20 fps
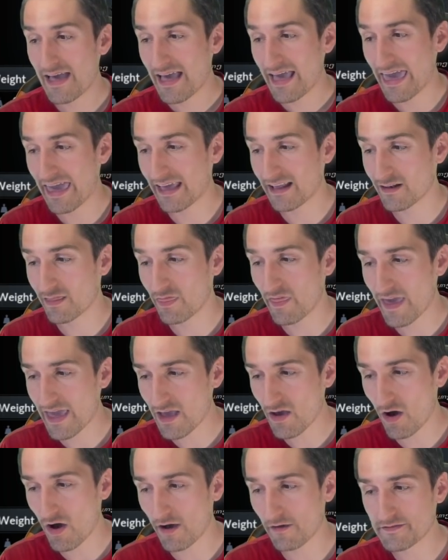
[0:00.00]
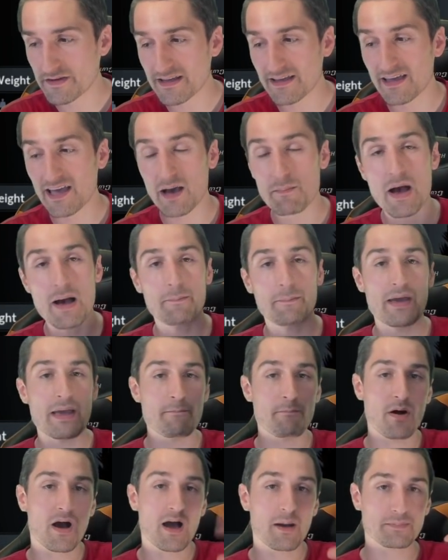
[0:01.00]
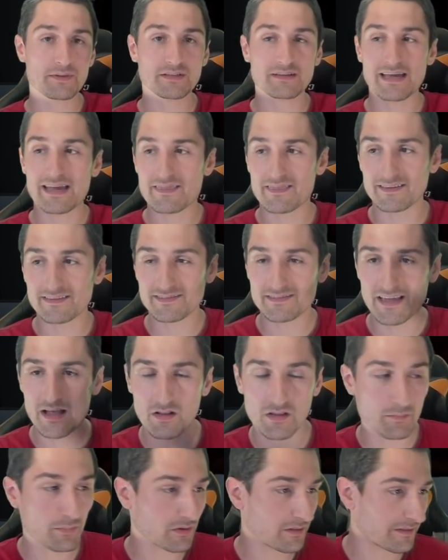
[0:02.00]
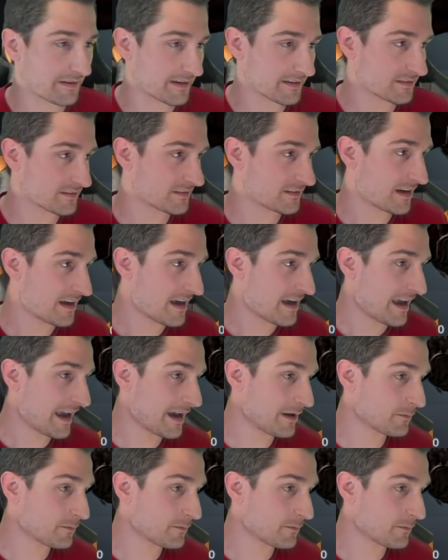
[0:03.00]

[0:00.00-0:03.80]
And they often come up and populate the sellable list and